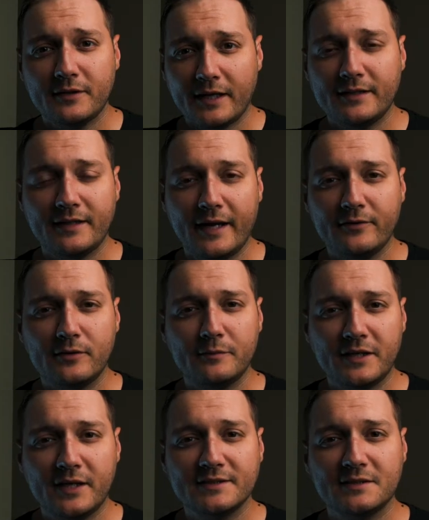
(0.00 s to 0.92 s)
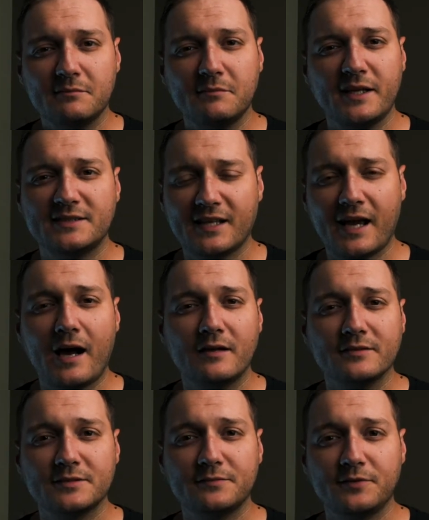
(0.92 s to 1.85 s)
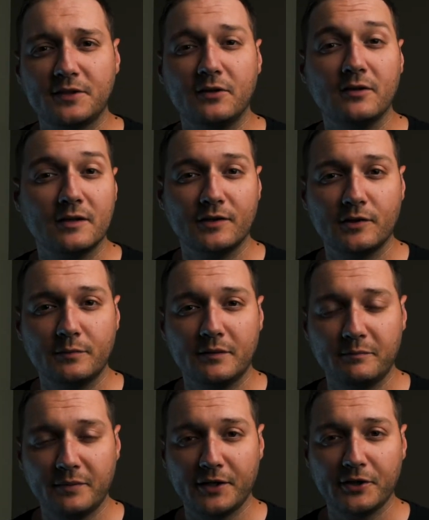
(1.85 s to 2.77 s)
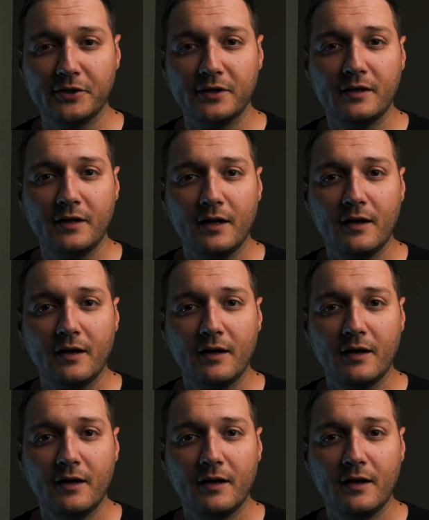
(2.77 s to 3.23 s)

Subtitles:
at an angle because it makes the house feel a little bit bigger.